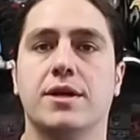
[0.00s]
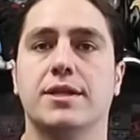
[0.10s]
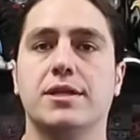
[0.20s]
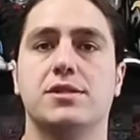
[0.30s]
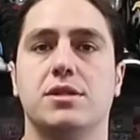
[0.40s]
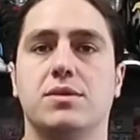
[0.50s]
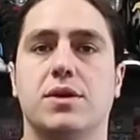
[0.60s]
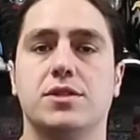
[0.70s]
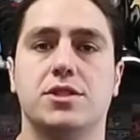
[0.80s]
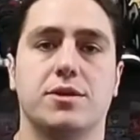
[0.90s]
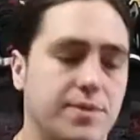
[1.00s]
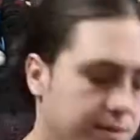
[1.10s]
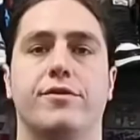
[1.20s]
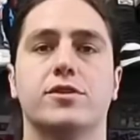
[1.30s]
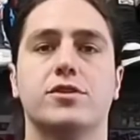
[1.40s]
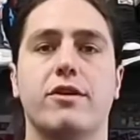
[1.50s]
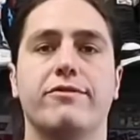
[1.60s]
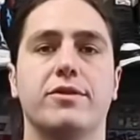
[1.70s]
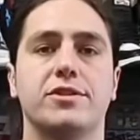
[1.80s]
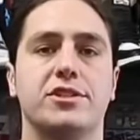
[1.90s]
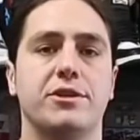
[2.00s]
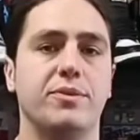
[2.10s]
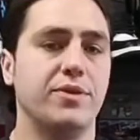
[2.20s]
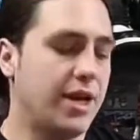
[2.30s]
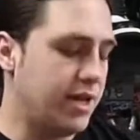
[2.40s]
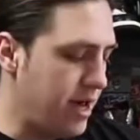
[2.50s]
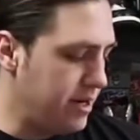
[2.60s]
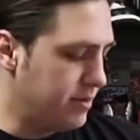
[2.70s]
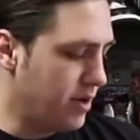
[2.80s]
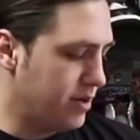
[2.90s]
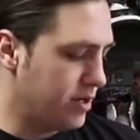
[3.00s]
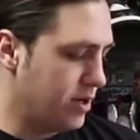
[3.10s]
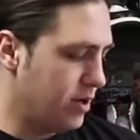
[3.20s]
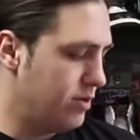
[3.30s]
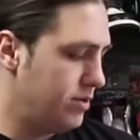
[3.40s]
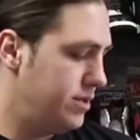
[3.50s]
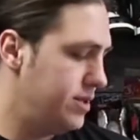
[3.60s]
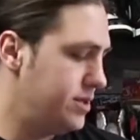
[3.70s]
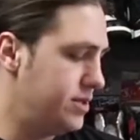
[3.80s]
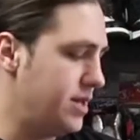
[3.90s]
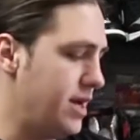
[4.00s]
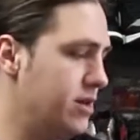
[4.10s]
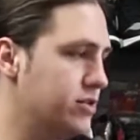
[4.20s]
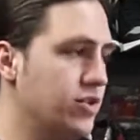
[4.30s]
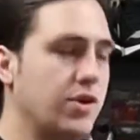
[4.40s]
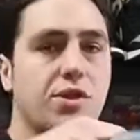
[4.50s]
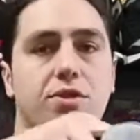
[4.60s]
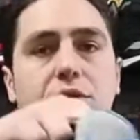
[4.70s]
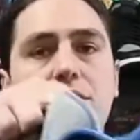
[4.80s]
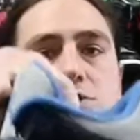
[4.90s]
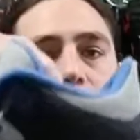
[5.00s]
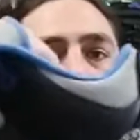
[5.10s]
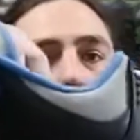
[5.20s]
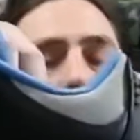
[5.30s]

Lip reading: Let's see what's shipping. First off on what's shipping, we got an item going to GOAT. This is the Air Jordan 3 Sport